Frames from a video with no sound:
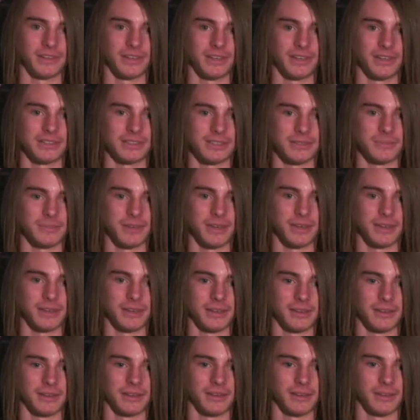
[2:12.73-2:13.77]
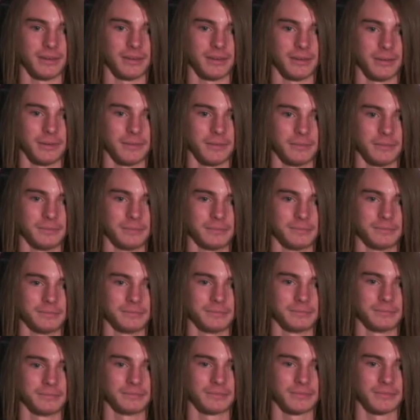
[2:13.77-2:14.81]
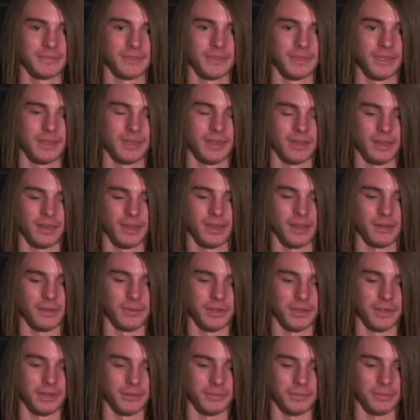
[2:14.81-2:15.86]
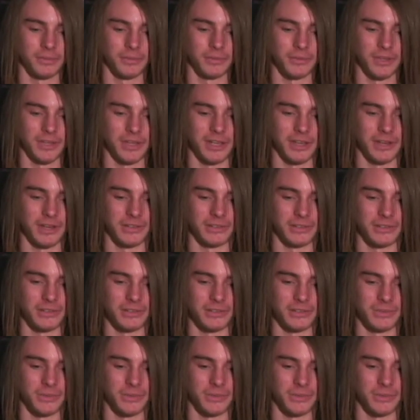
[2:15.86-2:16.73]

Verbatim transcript: and it's about um, I made up three characters.